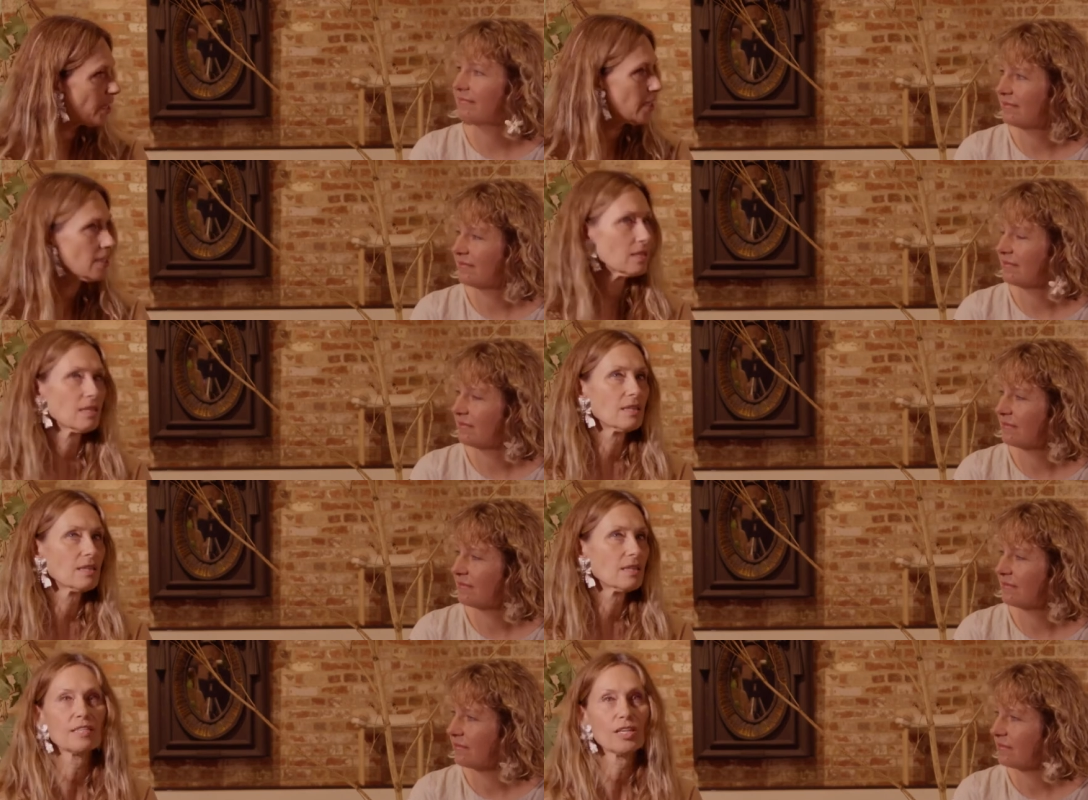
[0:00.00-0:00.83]
Speaker 1: in the
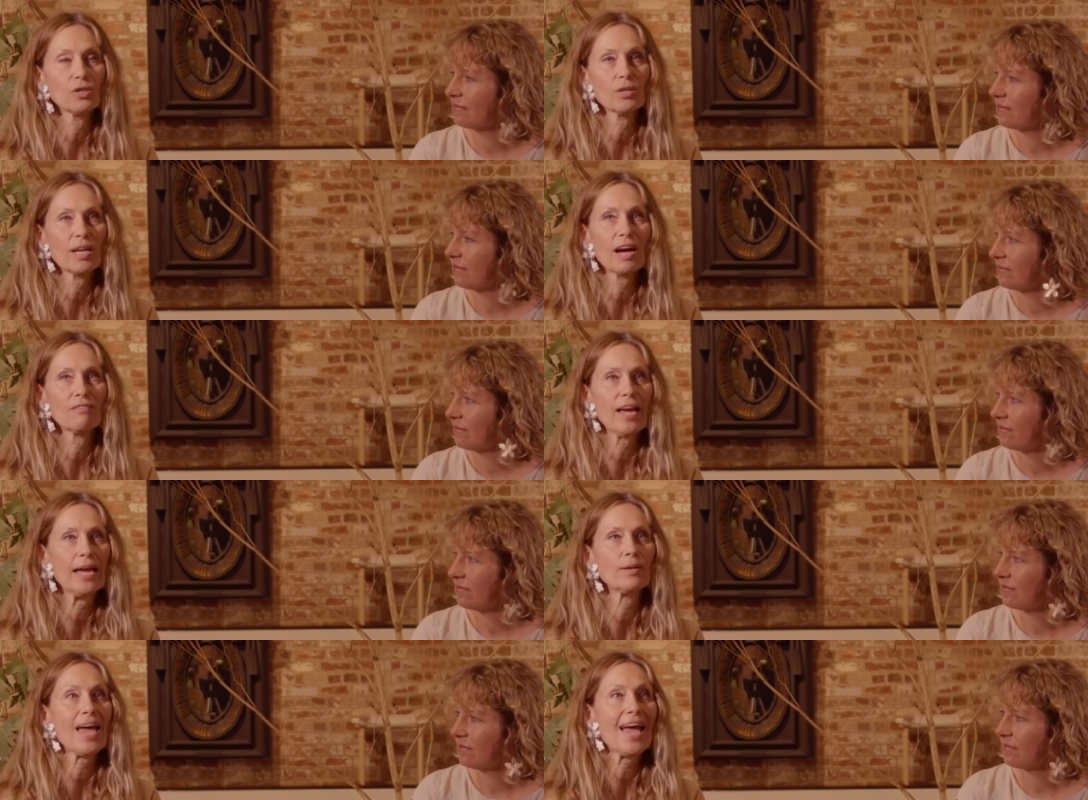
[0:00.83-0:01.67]
things that you love
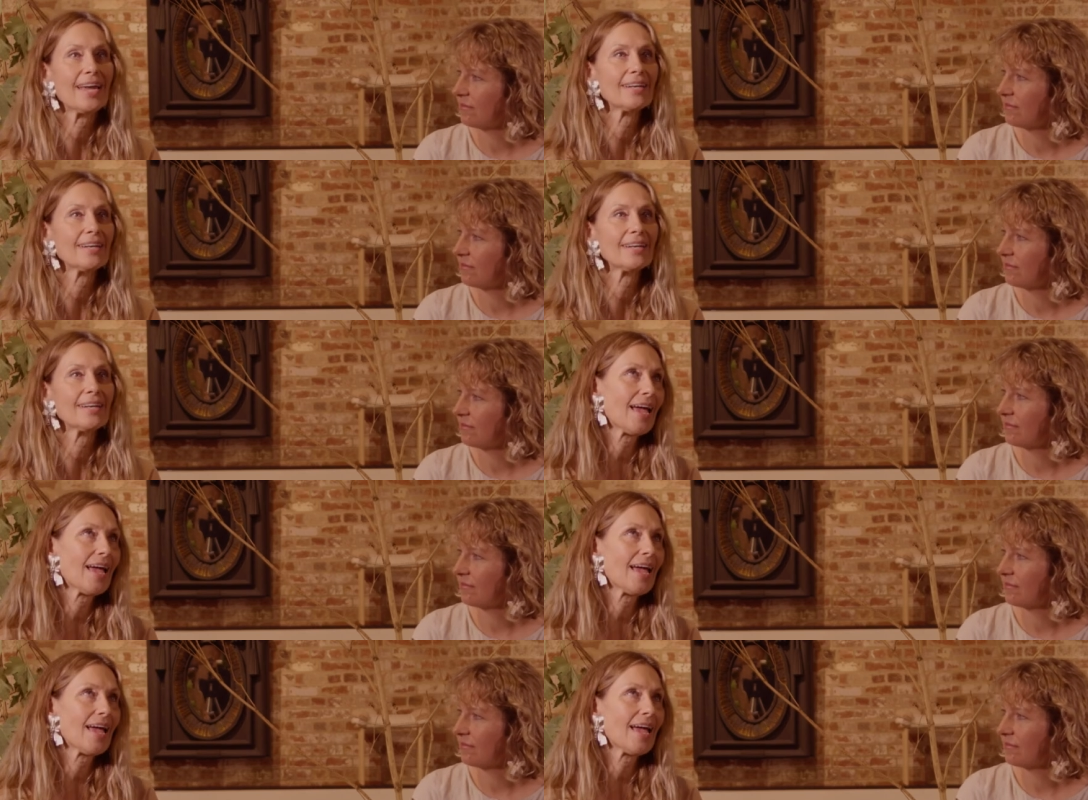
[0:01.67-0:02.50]
and, and,
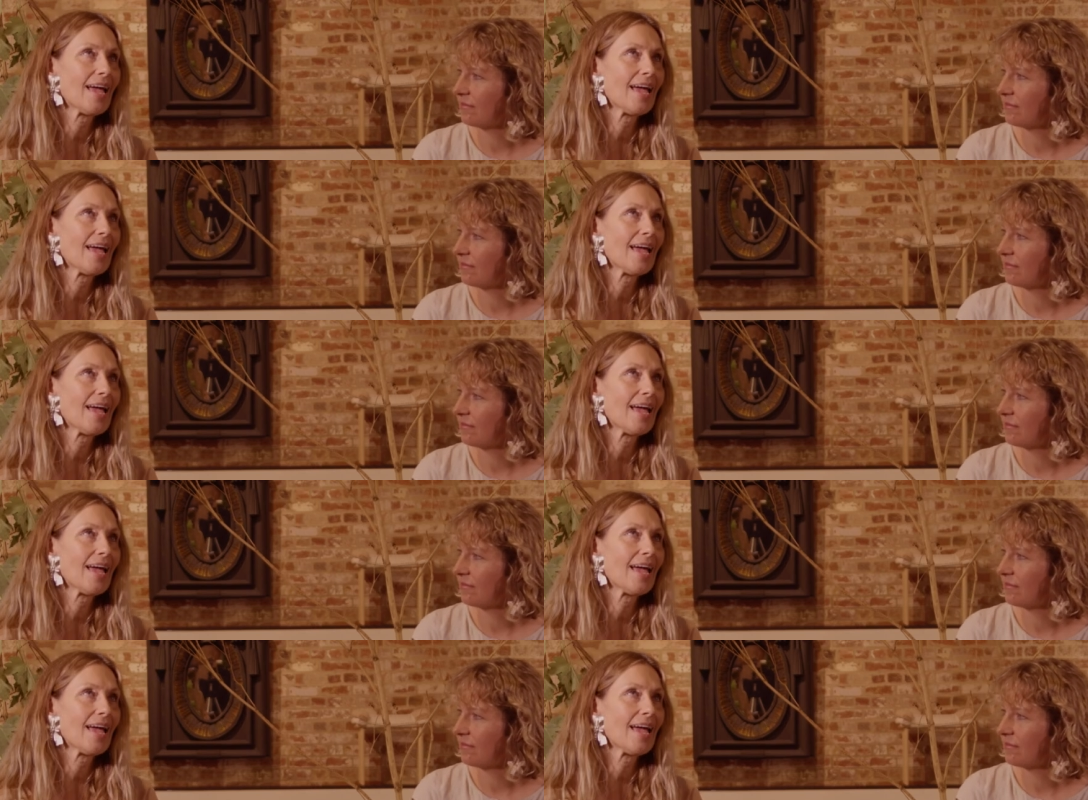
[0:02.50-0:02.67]
and